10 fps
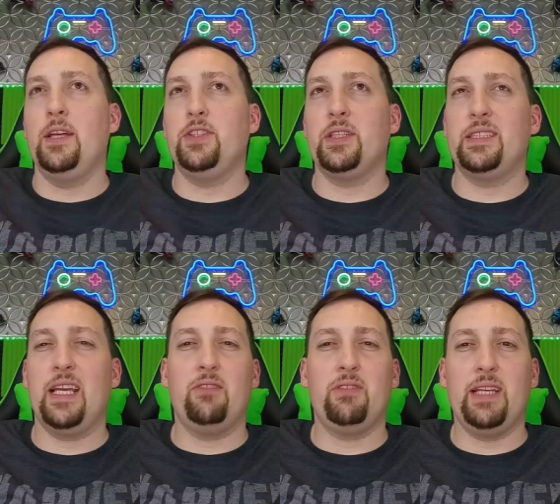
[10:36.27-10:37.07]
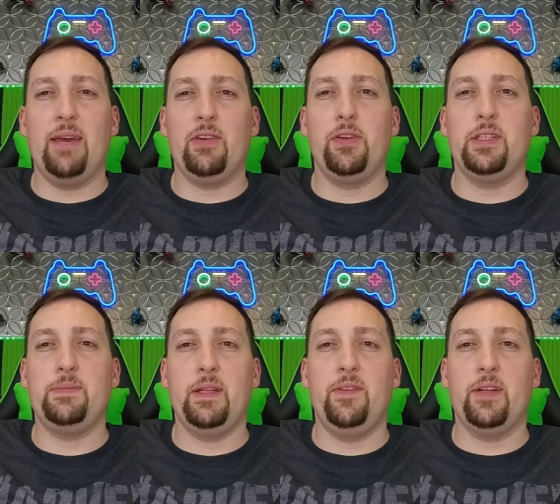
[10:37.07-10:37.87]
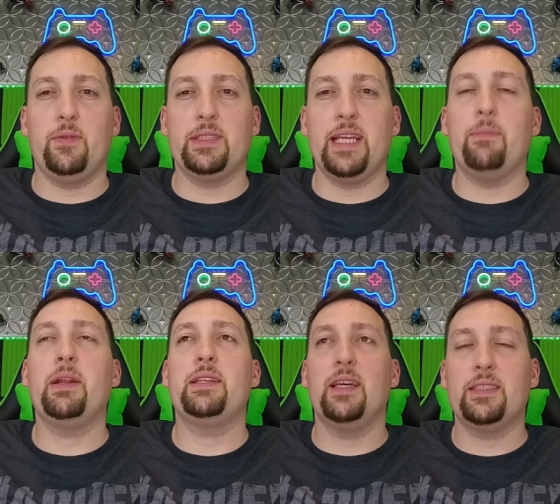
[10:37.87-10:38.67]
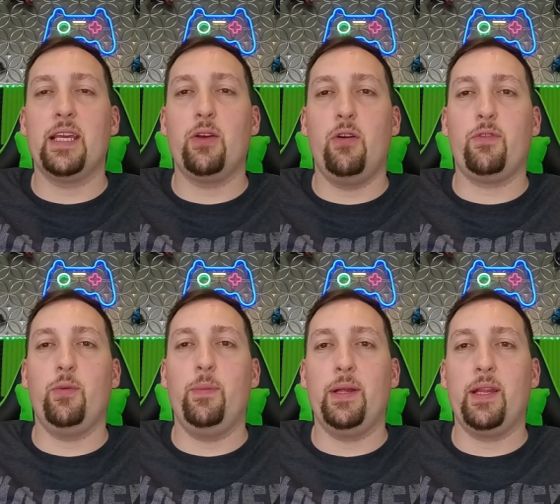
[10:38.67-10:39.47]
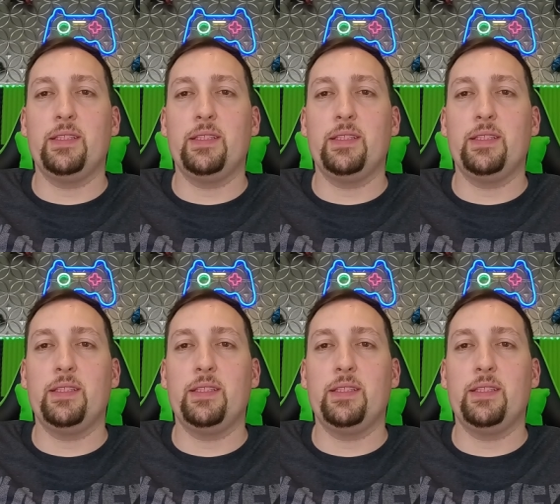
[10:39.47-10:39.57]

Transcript: As you can see, I don't really have a huge speed advantage once again, but it does get going for a one-play